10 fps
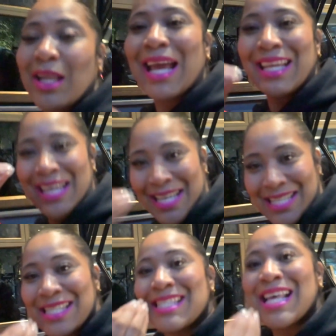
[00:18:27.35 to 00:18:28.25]
Like
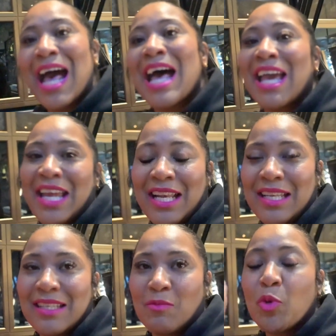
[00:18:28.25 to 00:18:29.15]
inside,
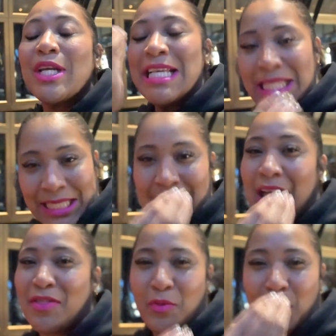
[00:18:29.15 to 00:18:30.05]
inside the